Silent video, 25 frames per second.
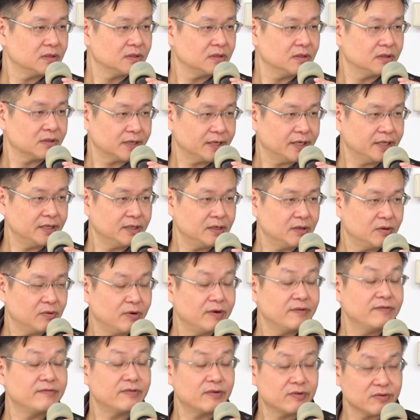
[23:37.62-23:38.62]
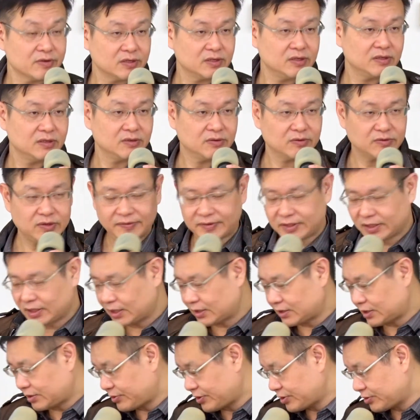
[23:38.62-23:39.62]
Okay, 1/4 gravity
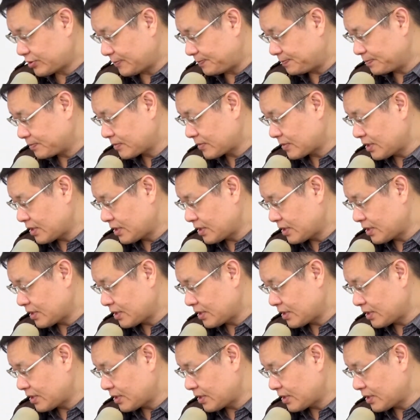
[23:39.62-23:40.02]
acceleration.